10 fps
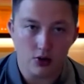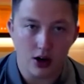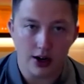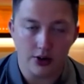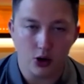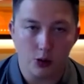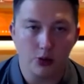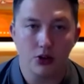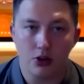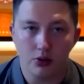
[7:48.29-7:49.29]
try and
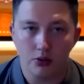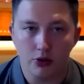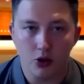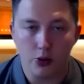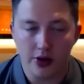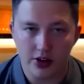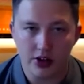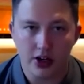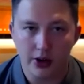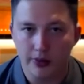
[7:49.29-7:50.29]
adopt for your business
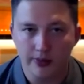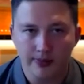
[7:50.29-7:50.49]
too.